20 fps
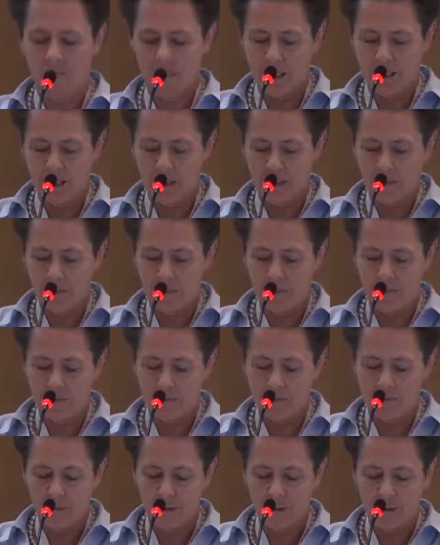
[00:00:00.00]

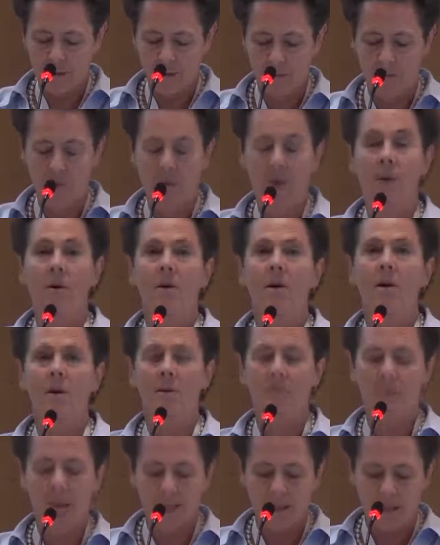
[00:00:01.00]
or there
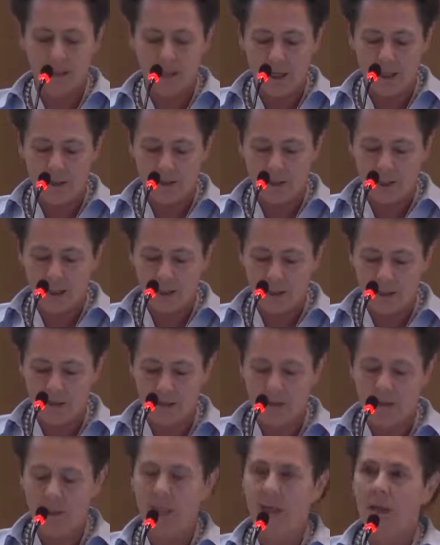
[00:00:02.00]
are methodologies